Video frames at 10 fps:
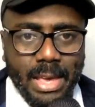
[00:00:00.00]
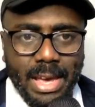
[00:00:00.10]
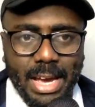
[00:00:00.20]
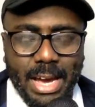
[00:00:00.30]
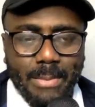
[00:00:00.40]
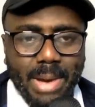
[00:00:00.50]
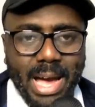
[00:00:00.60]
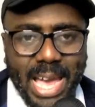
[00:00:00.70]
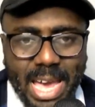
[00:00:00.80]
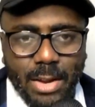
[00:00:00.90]

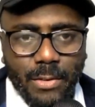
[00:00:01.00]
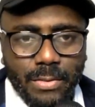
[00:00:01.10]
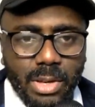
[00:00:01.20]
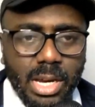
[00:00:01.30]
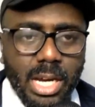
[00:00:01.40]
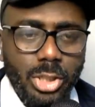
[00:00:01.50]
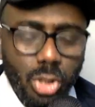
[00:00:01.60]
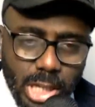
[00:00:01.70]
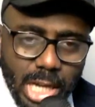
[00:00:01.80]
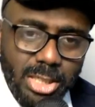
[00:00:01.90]
ahead of Josh
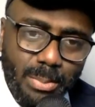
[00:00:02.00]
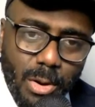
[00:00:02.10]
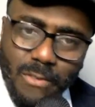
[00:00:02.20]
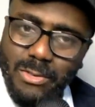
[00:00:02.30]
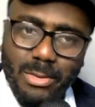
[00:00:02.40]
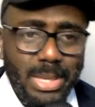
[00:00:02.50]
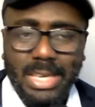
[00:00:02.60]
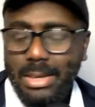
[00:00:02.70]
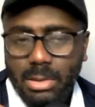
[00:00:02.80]
Acheampong, for me